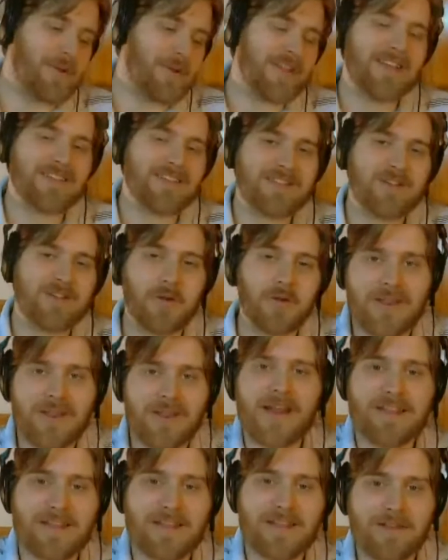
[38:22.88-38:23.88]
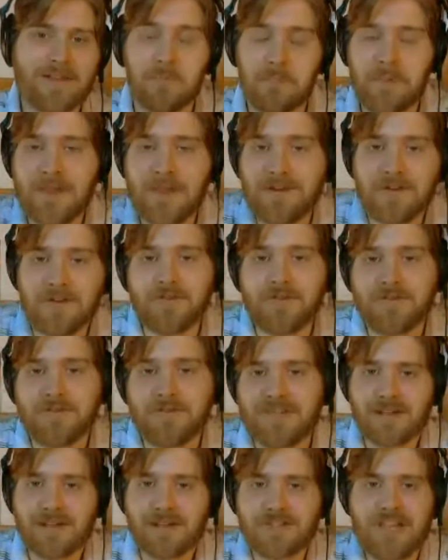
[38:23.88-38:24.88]
but yeah, so a lot of big
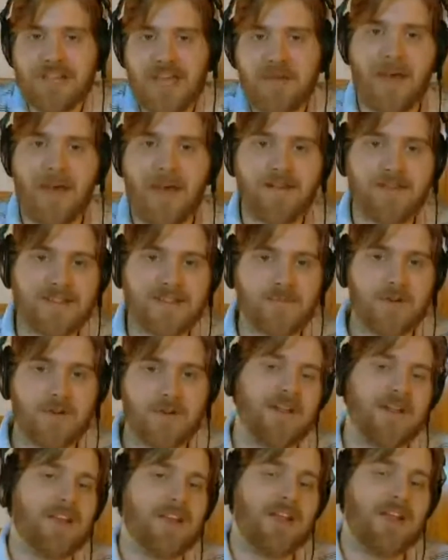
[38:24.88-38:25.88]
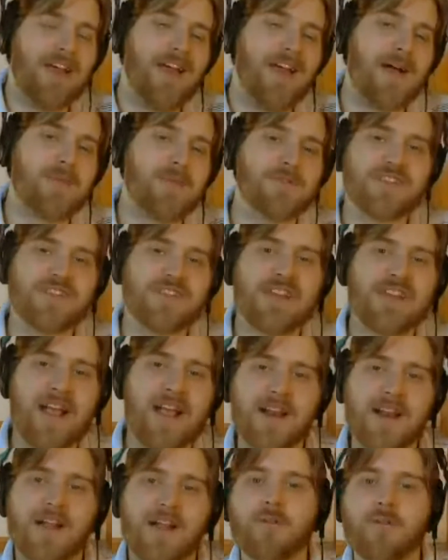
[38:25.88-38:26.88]
news actually came out of this one, and I'm just going to
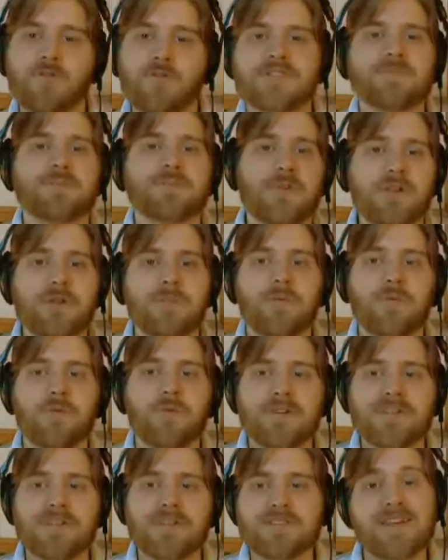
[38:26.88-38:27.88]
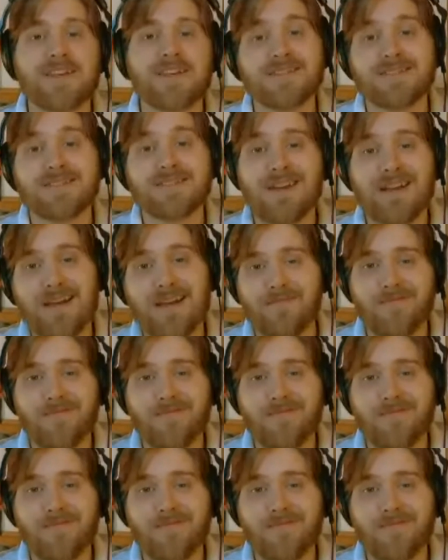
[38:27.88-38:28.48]
kind of go through some bullet points, things that.